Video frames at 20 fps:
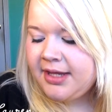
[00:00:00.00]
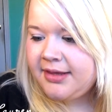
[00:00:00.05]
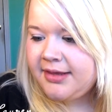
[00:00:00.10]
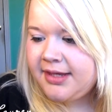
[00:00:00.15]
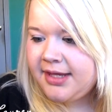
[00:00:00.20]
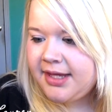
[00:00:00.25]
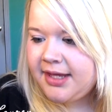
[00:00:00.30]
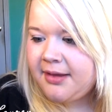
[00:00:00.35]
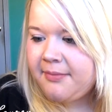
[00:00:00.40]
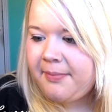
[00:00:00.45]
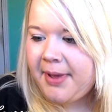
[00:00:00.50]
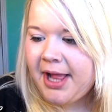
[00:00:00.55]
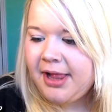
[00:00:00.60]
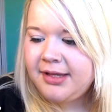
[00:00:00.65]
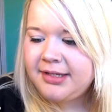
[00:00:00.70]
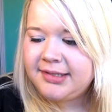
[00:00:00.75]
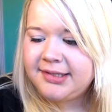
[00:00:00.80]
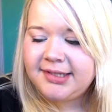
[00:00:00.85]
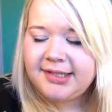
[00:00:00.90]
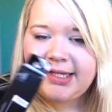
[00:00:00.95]
the
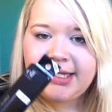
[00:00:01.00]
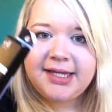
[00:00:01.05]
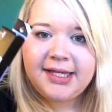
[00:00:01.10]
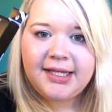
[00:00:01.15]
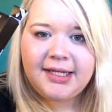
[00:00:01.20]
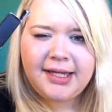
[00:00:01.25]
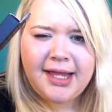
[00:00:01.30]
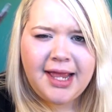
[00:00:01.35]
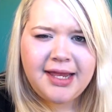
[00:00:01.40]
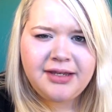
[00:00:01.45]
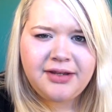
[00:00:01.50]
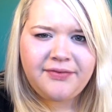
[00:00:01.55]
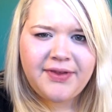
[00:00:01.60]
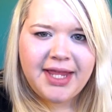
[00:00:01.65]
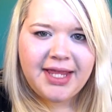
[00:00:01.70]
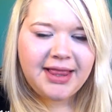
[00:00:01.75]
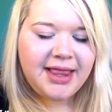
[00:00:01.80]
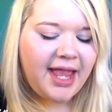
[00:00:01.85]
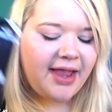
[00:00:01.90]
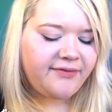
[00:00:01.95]
Balancing, kind of
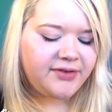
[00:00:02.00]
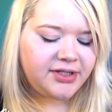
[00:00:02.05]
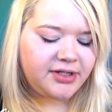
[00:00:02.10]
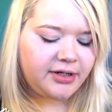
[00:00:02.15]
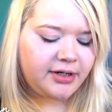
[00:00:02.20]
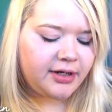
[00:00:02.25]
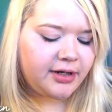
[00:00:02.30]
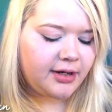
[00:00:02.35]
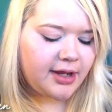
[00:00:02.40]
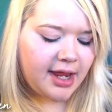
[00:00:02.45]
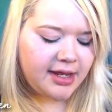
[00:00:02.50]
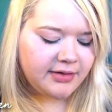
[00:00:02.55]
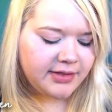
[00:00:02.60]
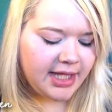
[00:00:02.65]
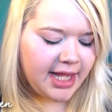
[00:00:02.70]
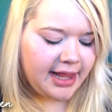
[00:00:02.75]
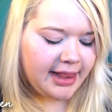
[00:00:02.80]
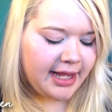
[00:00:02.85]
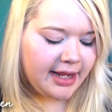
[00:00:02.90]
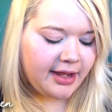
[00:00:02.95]
like lavender, kind of
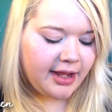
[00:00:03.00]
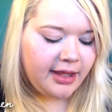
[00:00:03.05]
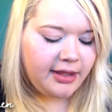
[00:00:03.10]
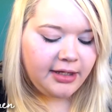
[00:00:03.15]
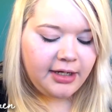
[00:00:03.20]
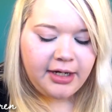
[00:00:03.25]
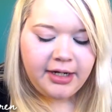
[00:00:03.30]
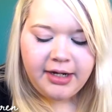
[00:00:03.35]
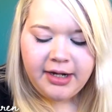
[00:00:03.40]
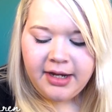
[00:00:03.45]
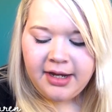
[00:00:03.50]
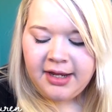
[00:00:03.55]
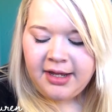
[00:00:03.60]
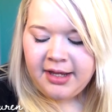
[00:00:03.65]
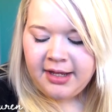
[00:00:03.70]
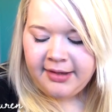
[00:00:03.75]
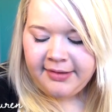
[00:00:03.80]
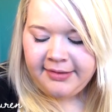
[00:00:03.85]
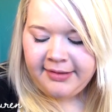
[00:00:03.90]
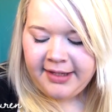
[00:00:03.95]
lilac color,
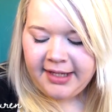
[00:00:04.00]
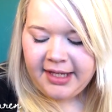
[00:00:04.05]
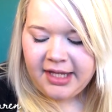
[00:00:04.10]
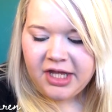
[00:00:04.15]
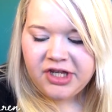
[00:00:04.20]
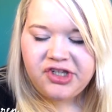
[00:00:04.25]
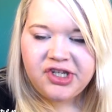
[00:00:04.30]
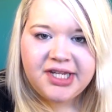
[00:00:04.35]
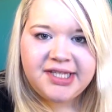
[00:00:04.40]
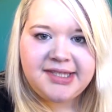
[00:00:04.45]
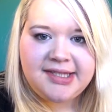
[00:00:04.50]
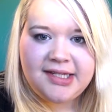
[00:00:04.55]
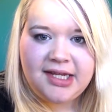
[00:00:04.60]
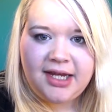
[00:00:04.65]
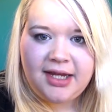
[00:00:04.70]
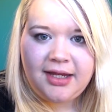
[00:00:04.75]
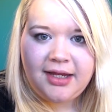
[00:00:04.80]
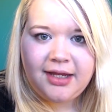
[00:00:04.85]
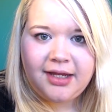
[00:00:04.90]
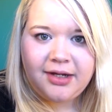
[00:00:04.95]
the
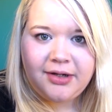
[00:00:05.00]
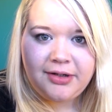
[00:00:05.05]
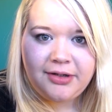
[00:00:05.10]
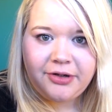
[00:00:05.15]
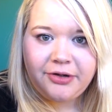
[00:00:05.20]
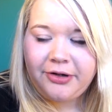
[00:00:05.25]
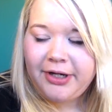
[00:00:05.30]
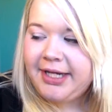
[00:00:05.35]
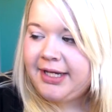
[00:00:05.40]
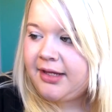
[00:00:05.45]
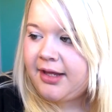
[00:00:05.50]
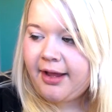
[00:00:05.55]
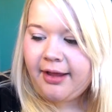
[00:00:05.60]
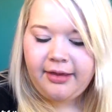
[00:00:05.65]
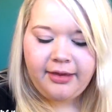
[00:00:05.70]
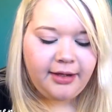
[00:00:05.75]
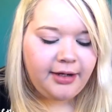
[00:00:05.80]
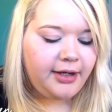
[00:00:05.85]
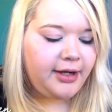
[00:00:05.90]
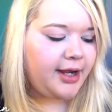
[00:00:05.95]
Adjusting green
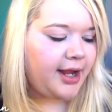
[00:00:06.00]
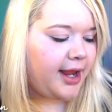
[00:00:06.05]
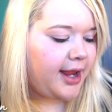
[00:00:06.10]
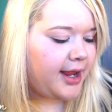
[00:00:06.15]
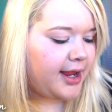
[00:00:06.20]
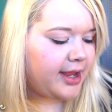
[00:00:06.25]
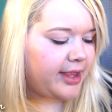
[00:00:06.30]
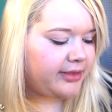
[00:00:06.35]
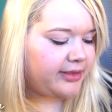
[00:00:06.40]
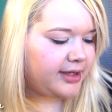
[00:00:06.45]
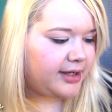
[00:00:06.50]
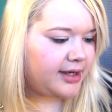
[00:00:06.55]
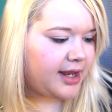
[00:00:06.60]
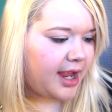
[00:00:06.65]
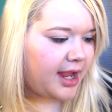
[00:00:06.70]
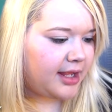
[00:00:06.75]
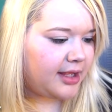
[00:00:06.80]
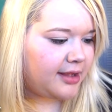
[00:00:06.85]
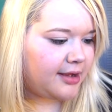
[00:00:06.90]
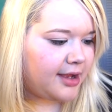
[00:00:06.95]
color, and then
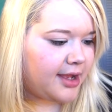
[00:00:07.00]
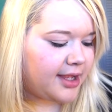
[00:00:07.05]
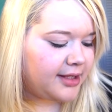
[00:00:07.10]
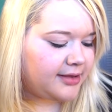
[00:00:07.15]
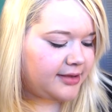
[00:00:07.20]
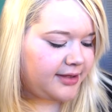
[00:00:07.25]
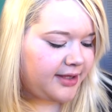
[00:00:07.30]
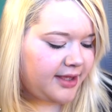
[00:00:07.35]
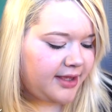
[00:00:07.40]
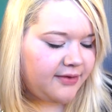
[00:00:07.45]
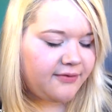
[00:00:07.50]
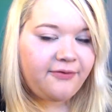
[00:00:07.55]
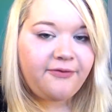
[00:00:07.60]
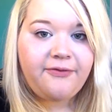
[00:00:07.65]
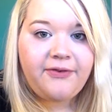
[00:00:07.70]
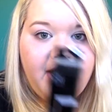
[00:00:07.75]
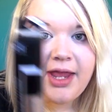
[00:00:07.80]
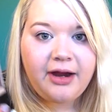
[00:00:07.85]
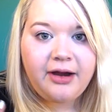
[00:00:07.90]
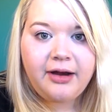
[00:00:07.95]
I got the
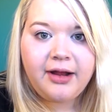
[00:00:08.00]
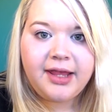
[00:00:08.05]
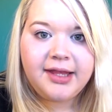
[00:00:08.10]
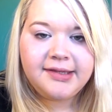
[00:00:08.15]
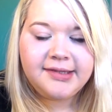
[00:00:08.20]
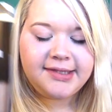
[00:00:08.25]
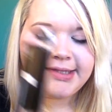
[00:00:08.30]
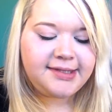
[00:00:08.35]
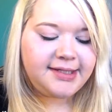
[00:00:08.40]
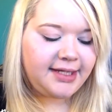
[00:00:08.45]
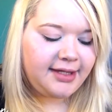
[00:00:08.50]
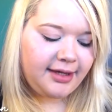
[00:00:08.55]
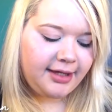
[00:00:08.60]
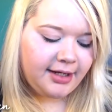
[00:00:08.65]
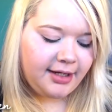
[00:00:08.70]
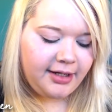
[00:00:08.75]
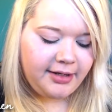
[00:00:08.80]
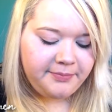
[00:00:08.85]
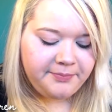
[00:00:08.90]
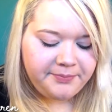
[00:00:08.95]
Fair
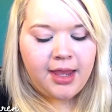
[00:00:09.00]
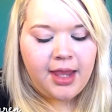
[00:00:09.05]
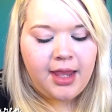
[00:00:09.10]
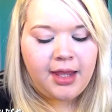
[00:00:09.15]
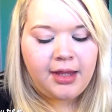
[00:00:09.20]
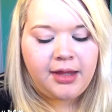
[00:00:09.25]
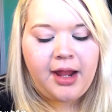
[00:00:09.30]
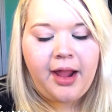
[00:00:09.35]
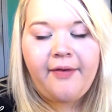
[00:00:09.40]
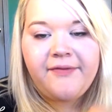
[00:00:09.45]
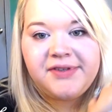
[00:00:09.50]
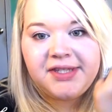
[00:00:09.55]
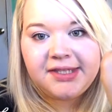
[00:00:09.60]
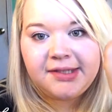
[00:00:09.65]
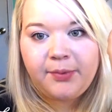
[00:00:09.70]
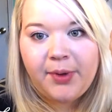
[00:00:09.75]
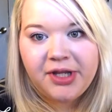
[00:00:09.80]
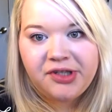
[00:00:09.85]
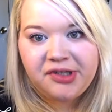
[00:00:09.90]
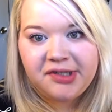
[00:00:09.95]
Concealer. And I have
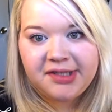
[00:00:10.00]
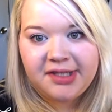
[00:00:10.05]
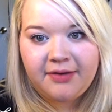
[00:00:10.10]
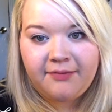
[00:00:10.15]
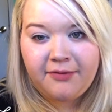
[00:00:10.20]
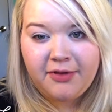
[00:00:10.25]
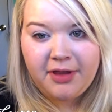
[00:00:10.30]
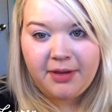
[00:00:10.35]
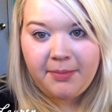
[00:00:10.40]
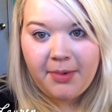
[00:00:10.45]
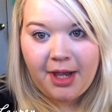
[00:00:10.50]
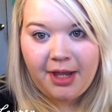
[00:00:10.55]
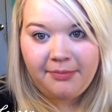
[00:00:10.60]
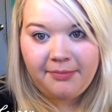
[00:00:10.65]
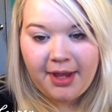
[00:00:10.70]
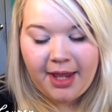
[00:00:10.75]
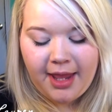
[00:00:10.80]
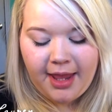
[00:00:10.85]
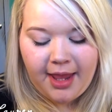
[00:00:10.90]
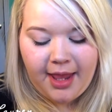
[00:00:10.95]
swatches of them on
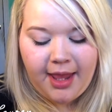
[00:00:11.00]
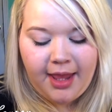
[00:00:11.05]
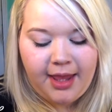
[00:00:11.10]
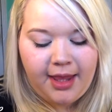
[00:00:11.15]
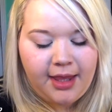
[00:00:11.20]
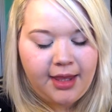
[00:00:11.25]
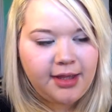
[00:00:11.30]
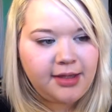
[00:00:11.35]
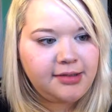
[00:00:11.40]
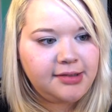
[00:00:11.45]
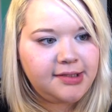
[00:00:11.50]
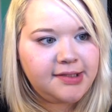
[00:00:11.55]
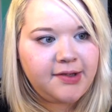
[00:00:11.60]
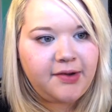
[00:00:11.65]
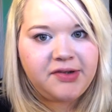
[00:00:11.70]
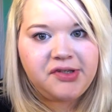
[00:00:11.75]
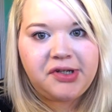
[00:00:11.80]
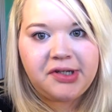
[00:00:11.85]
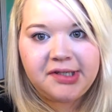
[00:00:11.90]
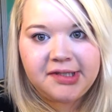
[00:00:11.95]
my hand, so
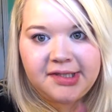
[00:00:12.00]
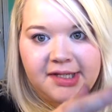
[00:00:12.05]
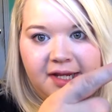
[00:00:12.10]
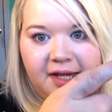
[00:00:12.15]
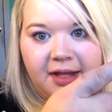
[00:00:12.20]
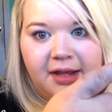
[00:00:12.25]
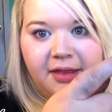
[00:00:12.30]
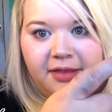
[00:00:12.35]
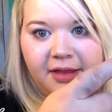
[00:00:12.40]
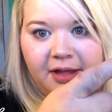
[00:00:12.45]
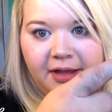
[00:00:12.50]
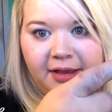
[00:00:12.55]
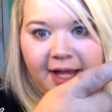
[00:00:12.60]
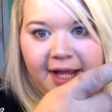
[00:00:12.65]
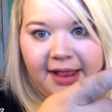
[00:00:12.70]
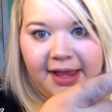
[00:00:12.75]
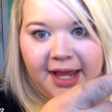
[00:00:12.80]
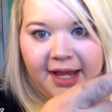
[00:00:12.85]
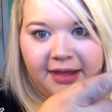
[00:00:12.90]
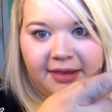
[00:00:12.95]
as you can see, the
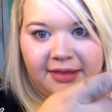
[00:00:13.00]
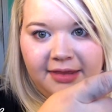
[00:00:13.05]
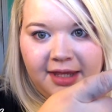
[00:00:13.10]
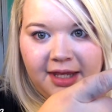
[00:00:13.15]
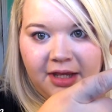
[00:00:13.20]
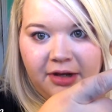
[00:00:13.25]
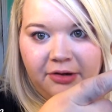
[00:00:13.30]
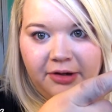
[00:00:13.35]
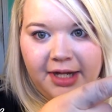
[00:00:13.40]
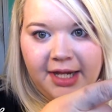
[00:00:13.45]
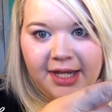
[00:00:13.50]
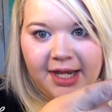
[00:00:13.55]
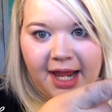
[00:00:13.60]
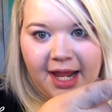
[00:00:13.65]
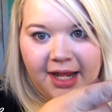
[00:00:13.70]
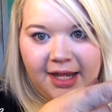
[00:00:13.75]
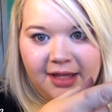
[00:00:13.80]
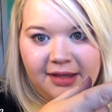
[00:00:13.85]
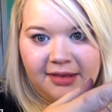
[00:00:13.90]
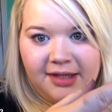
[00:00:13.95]
lilac, the green,
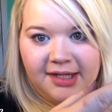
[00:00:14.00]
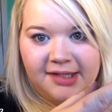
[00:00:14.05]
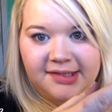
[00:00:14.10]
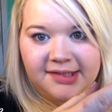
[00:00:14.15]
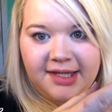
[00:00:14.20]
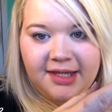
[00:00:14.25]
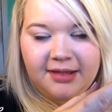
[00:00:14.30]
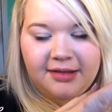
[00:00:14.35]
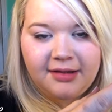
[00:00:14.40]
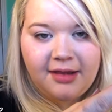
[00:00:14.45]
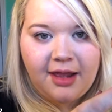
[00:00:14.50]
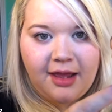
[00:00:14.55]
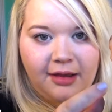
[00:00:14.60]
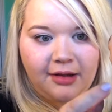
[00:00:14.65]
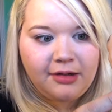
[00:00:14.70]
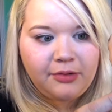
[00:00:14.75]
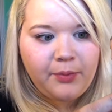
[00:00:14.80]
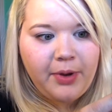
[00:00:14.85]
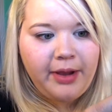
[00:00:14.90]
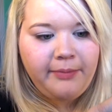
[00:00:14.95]
and the skin
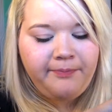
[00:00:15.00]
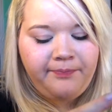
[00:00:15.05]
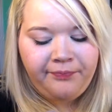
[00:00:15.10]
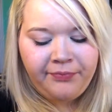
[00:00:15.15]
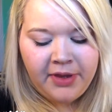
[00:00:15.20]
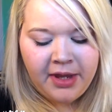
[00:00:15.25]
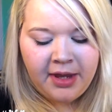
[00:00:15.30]
colored one.